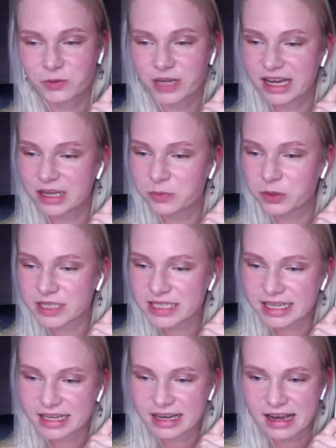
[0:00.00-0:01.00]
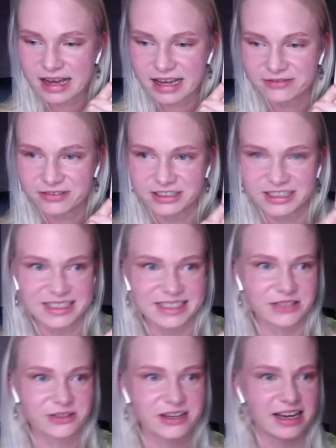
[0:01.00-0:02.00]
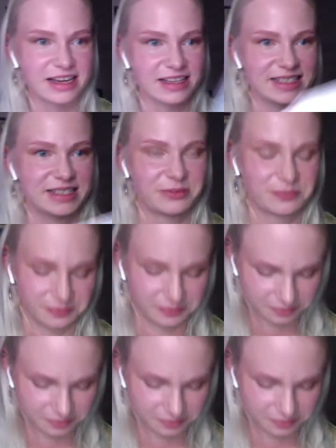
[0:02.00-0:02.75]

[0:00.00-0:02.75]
We are unboxing Kai first, you guys.